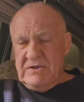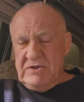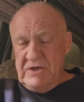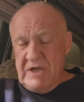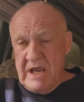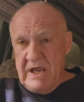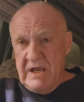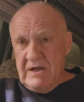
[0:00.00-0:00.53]

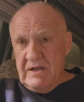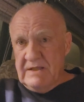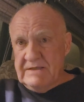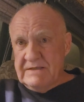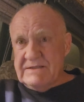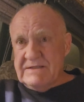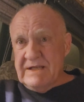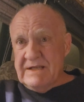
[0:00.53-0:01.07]
jail,
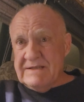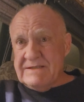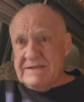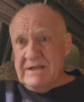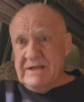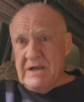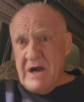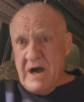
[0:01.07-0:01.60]
his tent
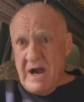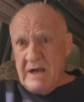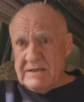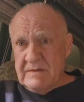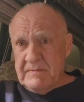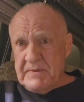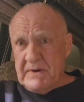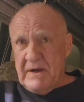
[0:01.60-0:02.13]
city
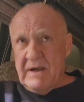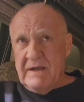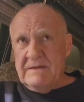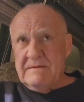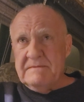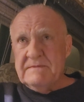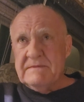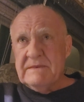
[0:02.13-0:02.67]

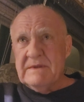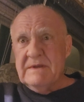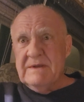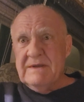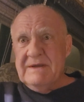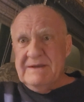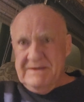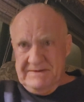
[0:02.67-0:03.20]
occupied,
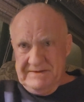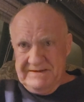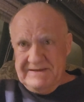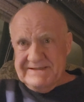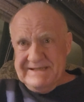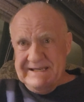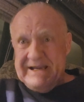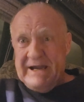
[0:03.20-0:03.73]

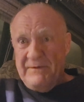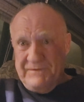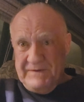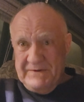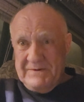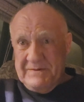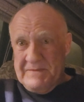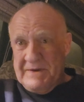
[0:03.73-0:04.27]
because he got
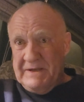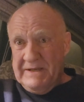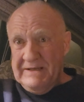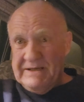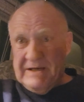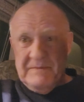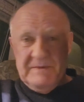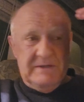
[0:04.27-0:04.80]
federal money
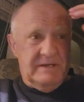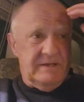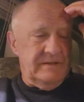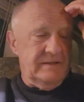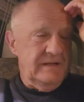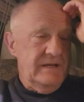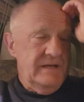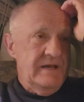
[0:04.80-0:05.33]
coming
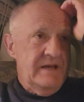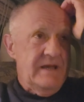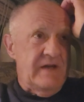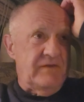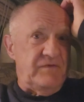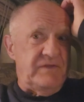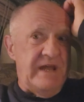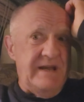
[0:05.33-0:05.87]
in,
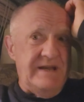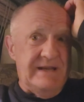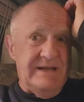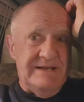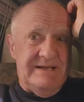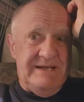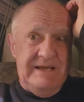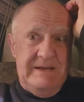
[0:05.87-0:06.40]
if they
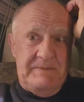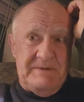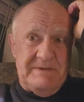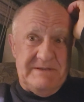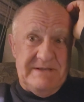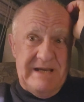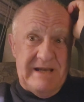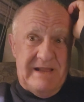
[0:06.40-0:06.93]
didn't keep
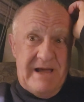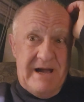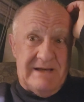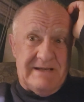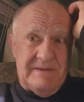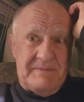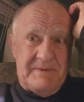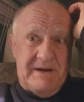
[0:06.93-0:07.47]
his jail
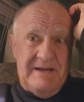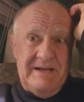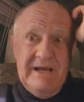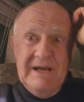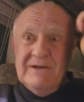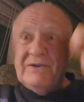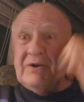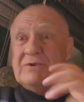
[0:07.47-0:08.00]
occupied,
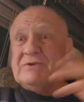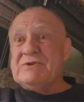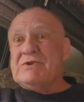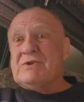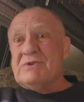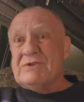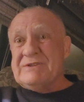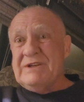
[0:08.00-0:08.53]
those
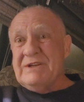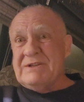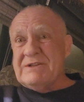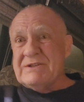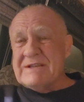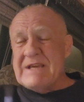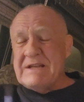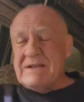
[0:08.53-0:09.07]

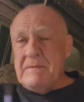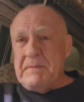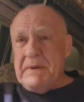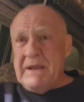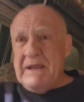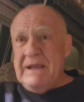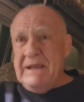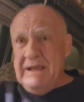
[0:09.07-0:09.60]
jurisdictions had to
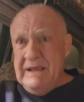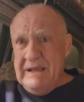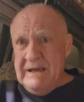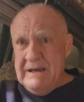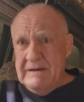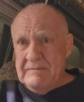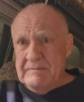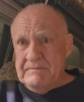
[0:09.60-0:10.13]
pay
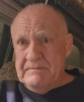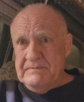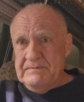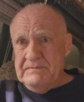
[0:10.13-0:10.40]
him.